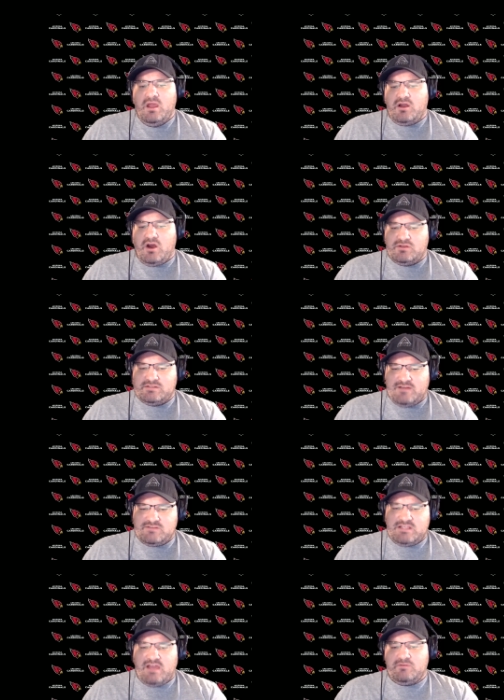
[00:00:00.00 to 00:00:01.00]
Cardinals have
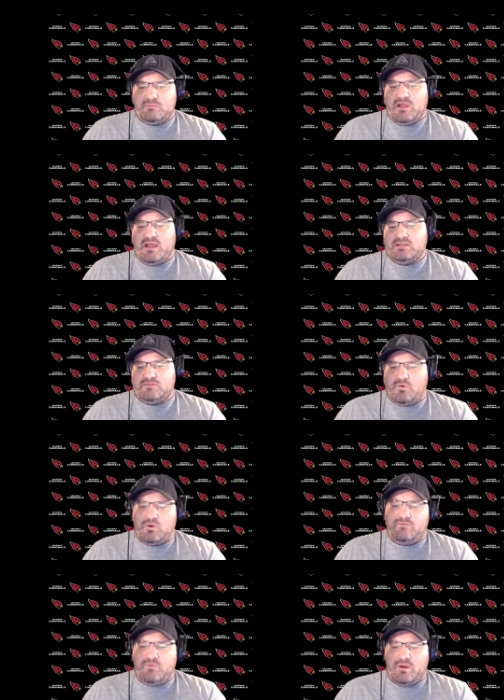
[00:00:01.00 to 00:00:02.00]
seven plays,
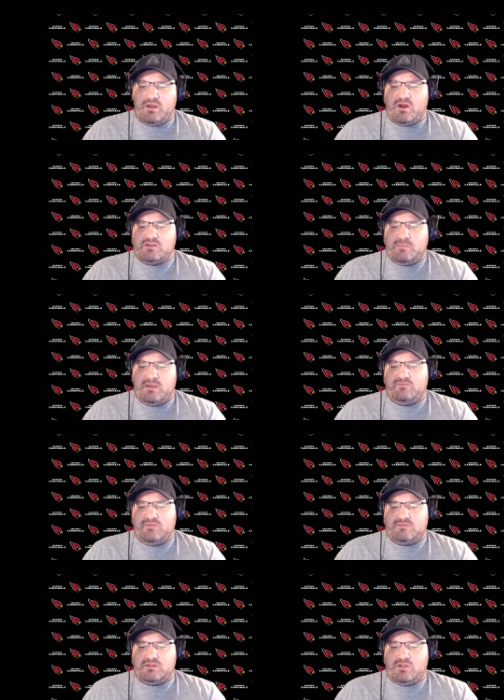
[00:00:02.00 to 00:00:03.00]
forty-four yards, minute
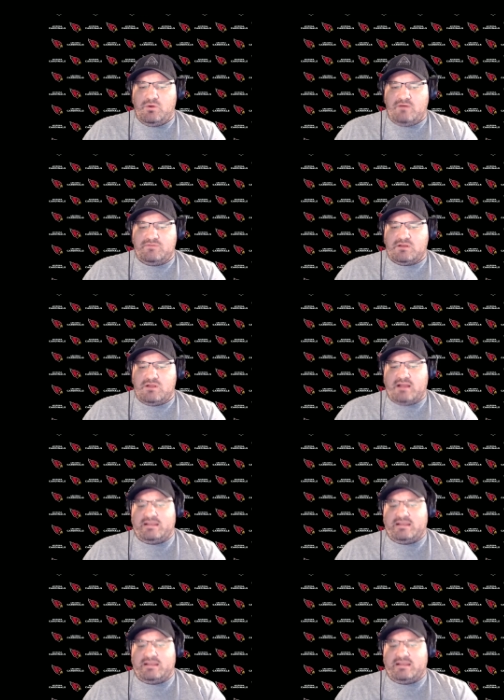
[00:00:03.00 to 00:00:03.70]
fifty-two off the clock.